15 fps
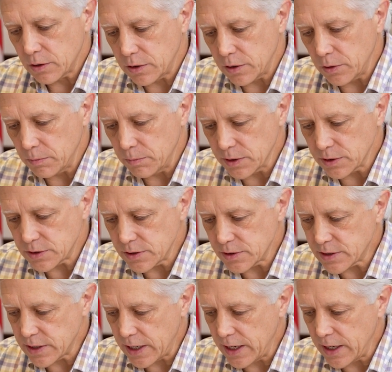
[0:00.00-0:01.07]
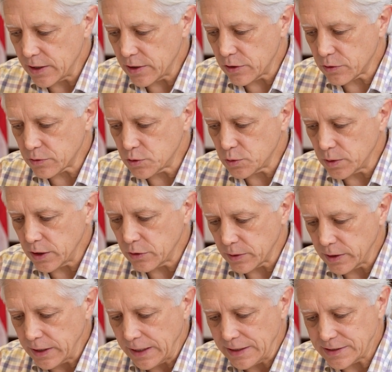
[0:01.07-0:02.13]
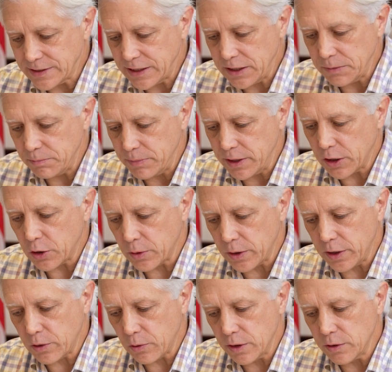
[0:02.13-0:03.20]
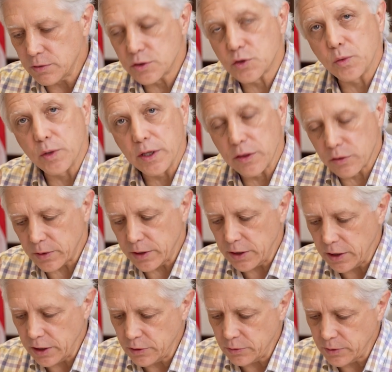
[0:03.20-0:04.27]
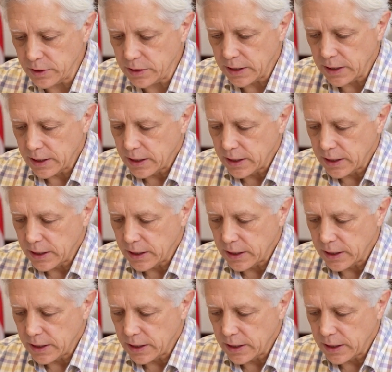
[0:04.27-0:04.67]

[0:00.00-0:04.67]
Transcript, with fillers: doing business at 2319 Bent Creek Road, Suite 300,